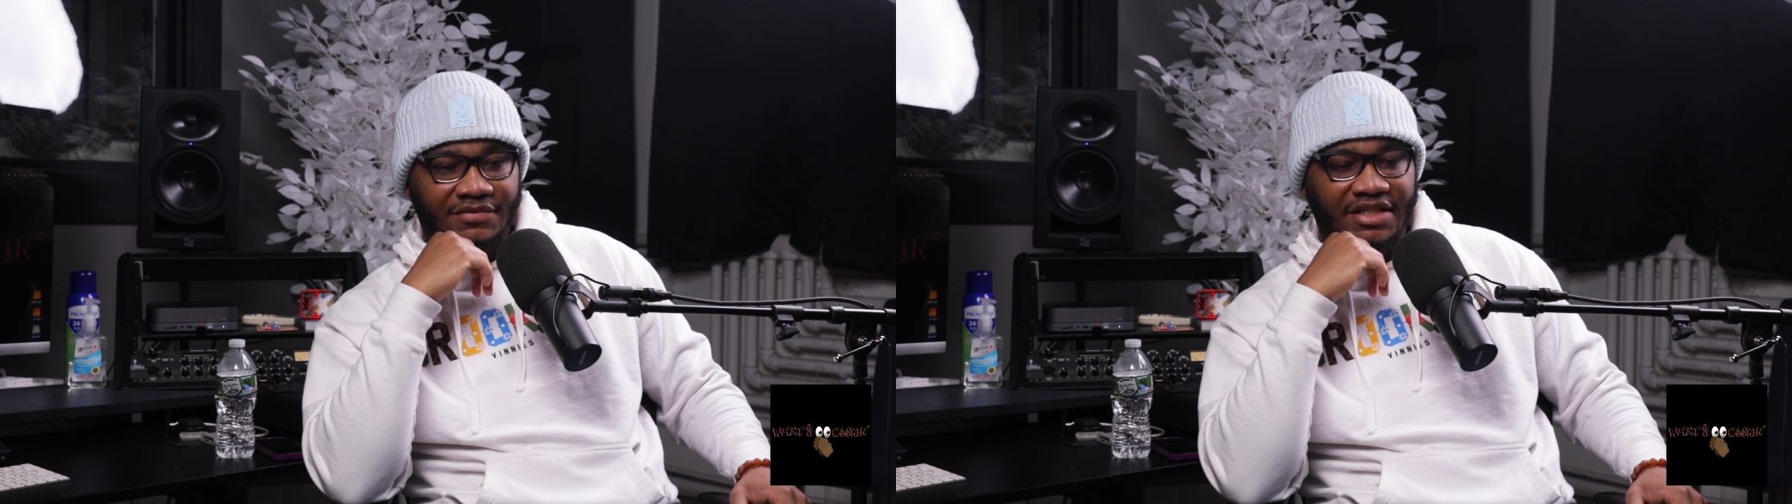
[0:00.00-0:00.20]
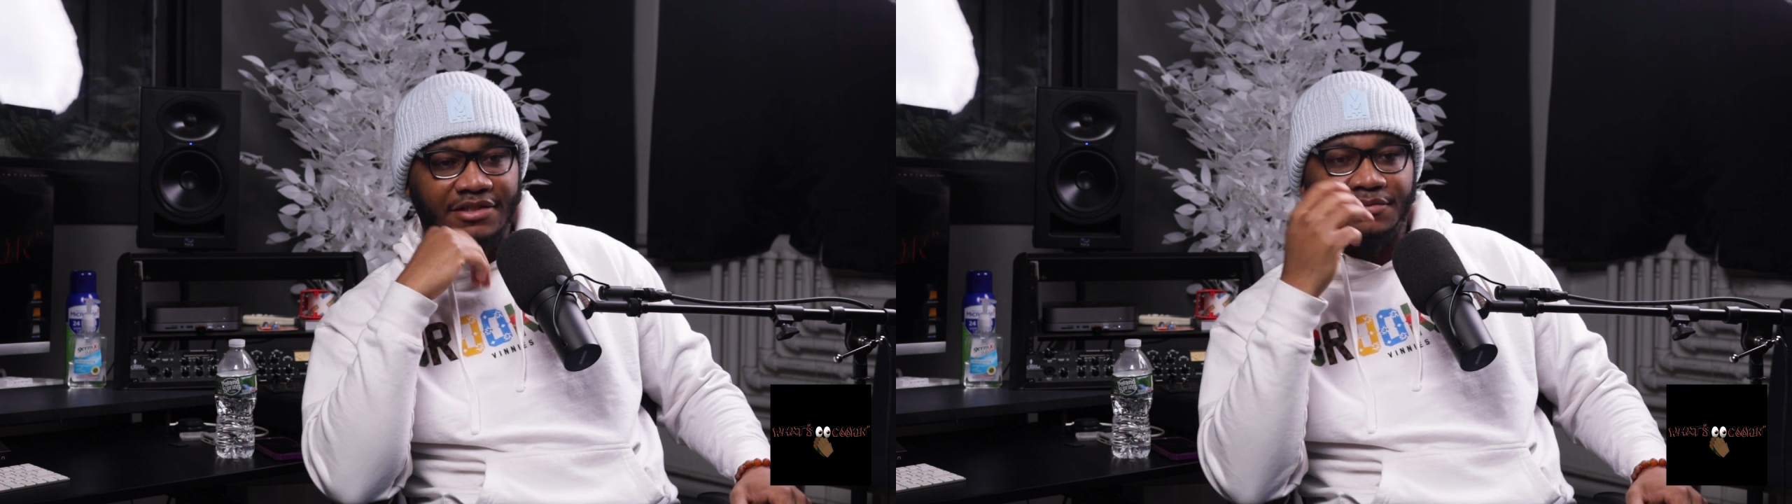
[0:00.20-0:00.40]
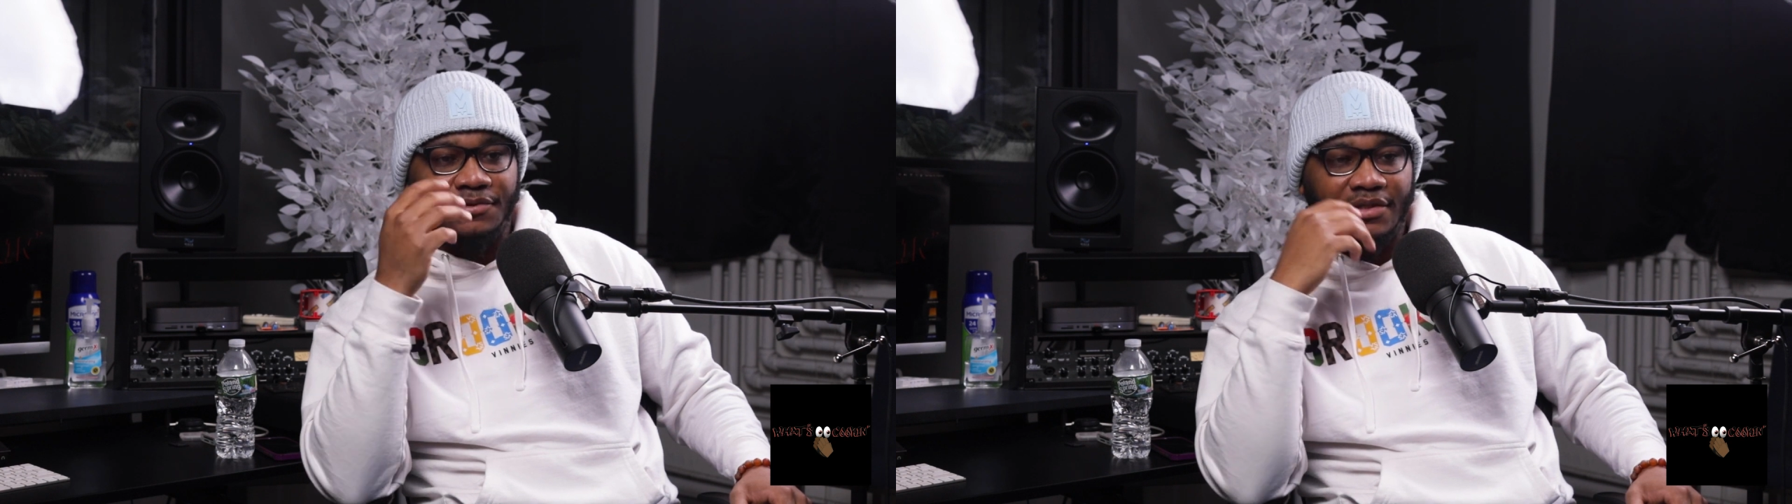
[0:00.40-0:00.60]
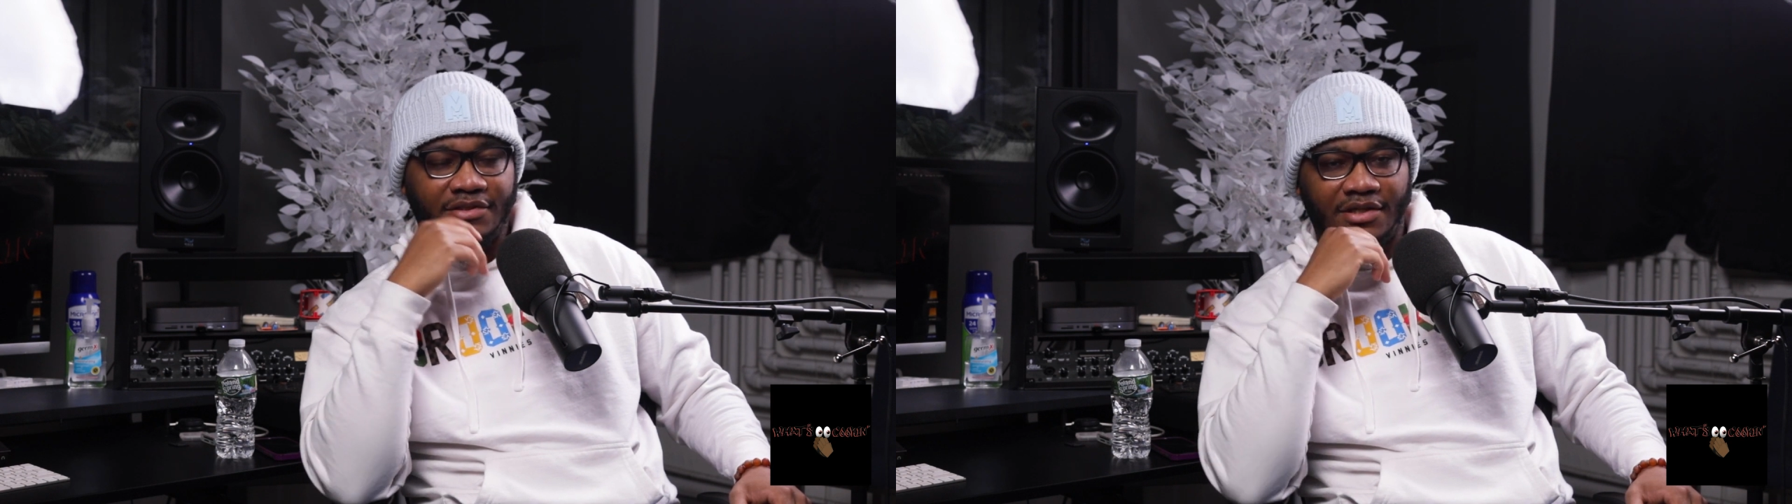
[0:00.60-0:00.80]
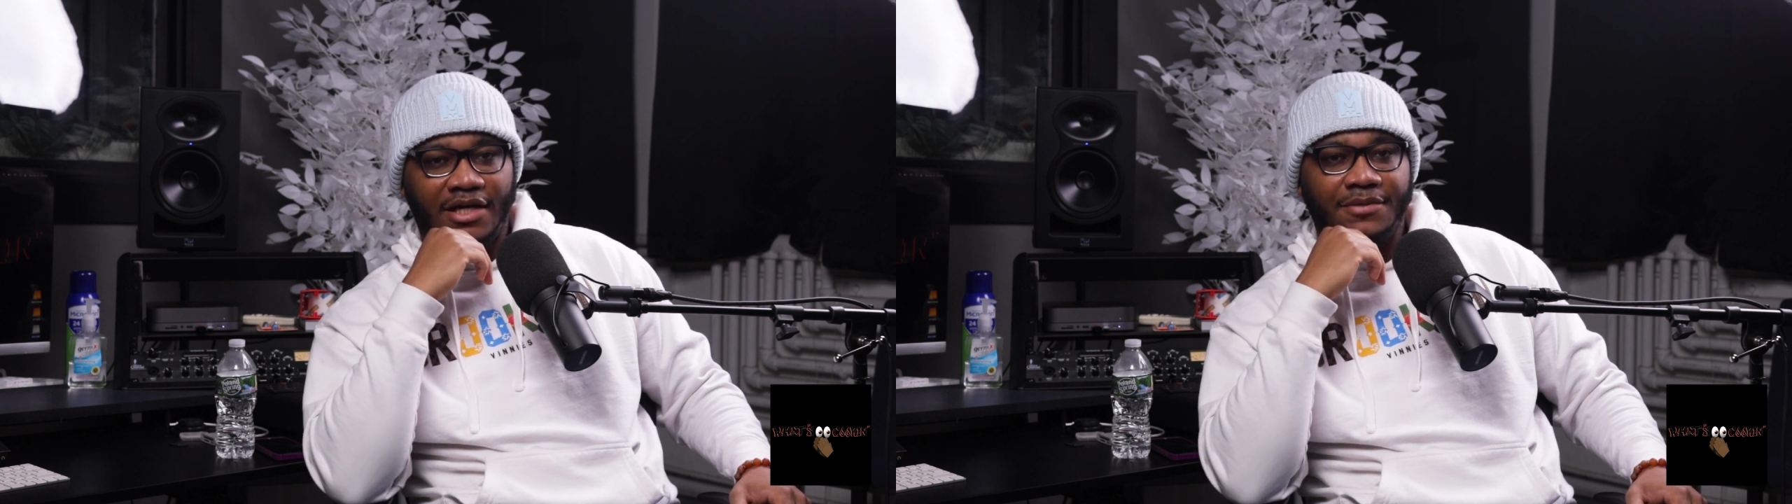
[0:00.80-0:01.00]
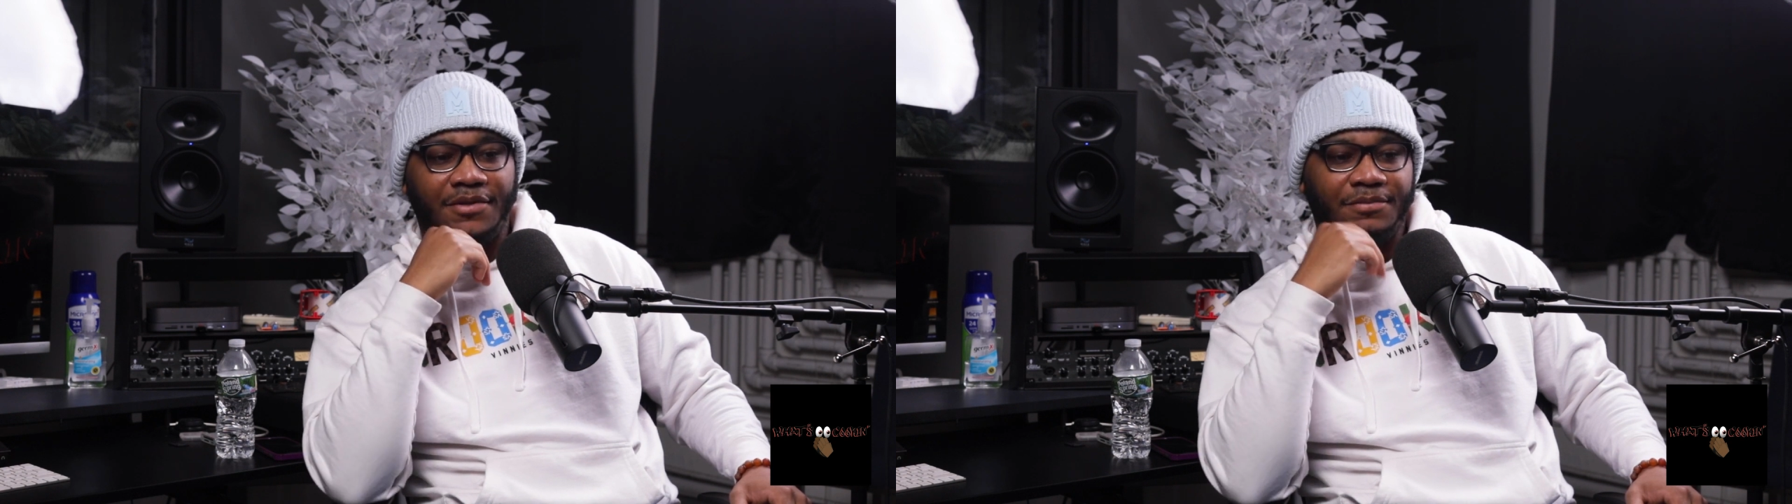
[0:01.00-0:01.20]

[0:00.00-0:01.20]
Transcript: asking me when it's gonna happen.